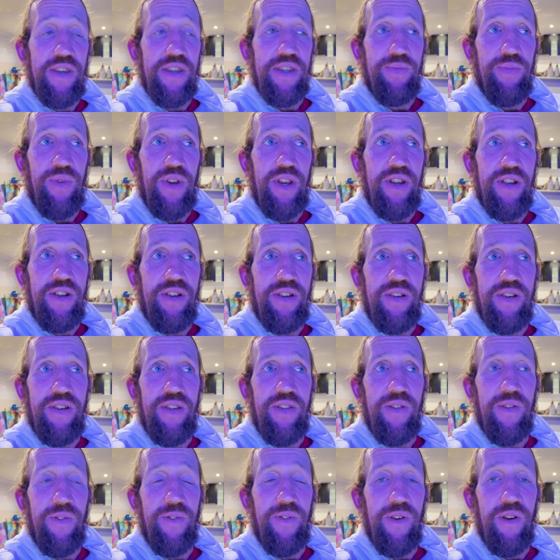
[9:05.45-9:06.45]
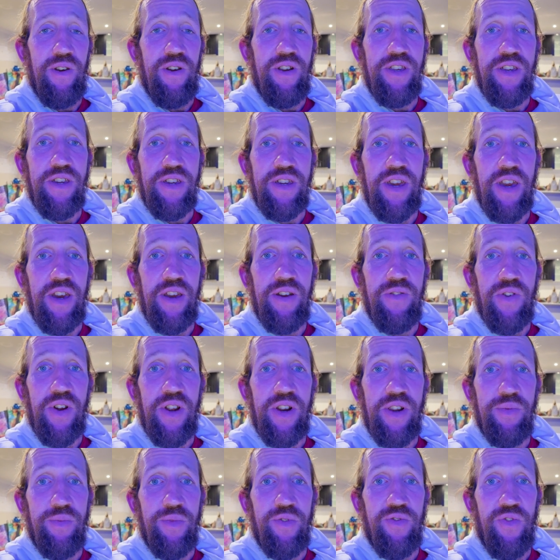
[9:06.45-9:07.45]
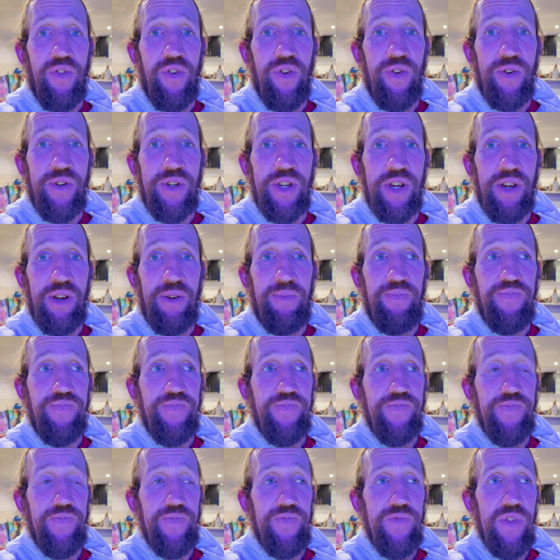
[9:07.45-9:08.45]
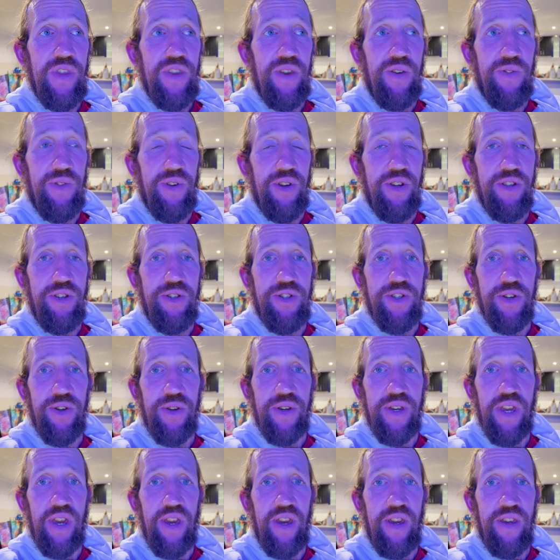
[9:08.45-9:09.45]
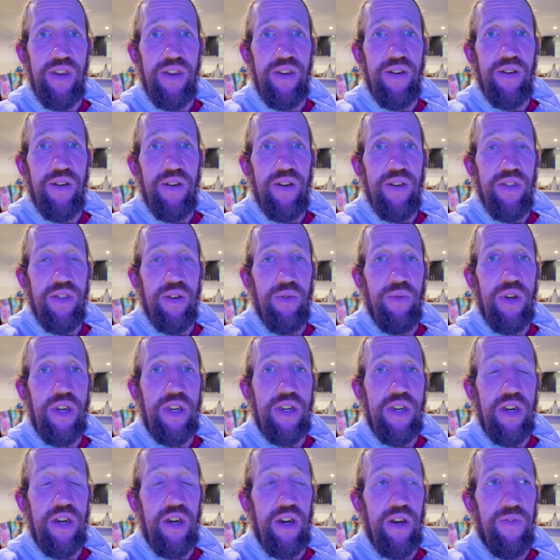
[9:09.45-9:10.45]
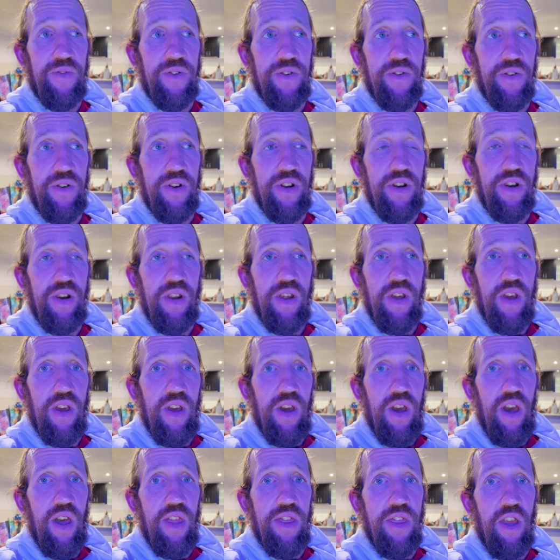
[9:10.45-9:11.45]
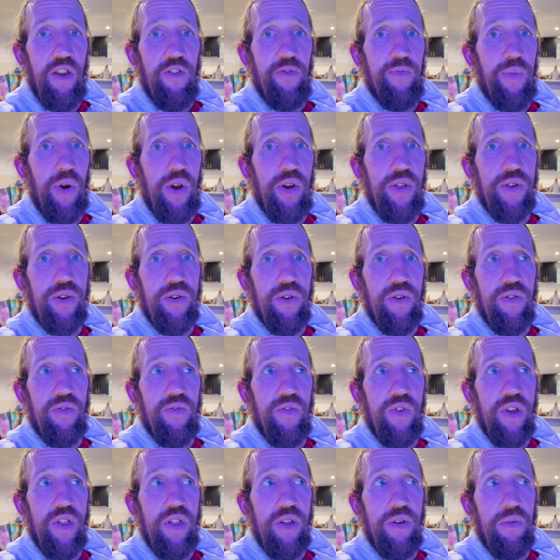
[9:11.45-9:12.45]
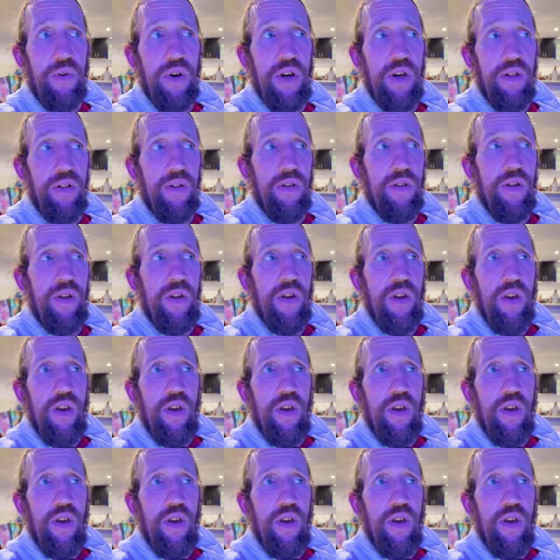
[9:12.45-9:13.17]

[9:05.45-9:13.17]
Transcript: There's been the 30k run at Maroondah, 32k the week after it, and they've both gone really well.